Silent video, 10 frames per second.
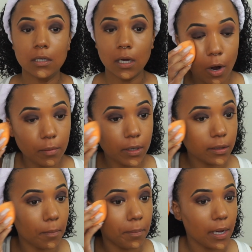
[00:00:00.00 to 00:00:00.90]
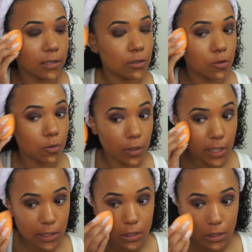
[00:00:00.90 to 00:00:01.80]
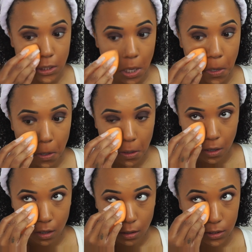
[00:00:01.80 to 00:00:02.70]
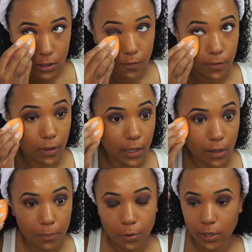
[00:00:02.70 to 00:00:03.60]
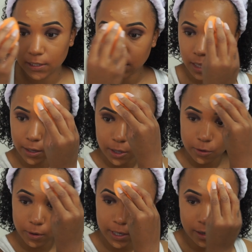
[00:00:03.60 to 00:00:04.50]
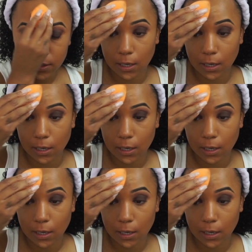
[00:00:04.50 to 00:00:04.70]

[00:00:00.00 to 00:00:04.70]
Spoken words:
Probably not the best choice because I feel like pretty sluggish right now because